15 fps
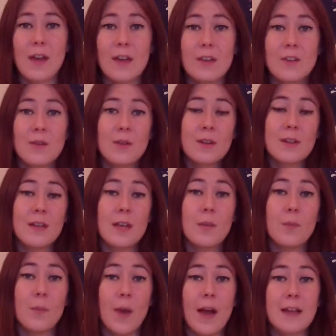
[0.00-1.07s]
that you can
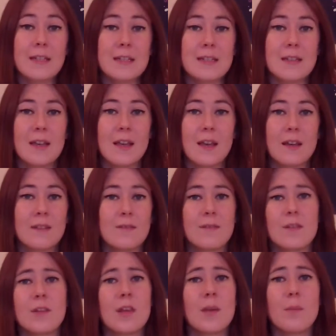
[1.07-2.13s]
keep practicing and
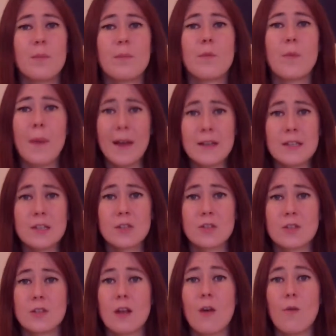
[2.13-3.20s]
keep reminding
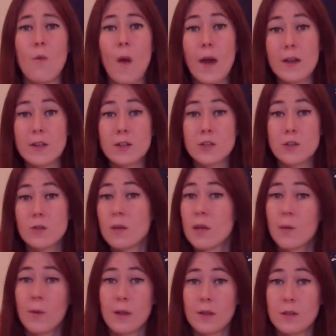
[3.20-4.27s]
yourself why you're
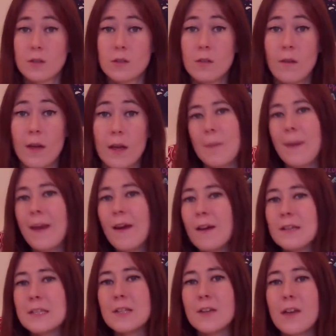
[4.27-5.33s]
doing what you're doing. It might
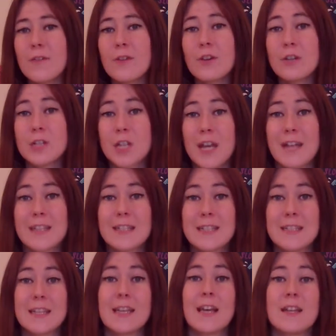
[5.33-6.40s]
also give you a chance to
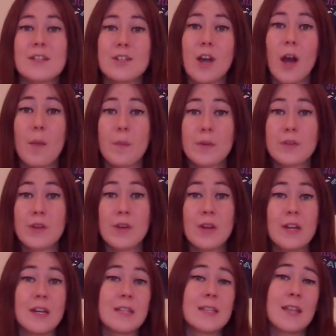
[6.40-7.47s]
say yes to
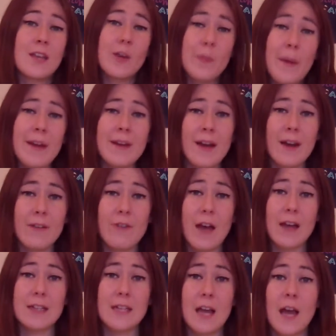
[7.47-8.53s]
opportunities that you might not have
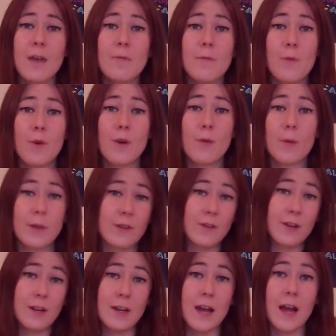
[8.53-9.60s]
had time for when
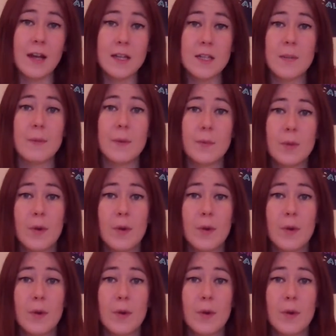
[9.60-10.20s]
you're in an academic